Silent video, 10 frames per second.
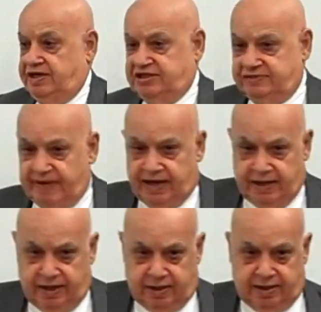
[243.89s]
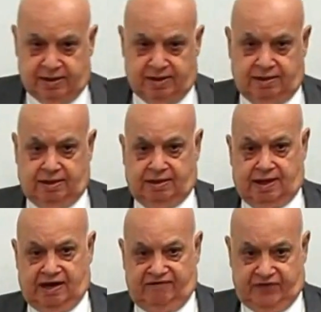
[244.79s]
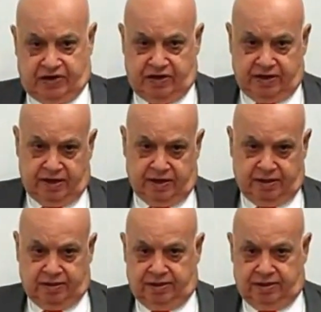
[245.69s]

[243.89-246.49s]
Hispanic, Africana,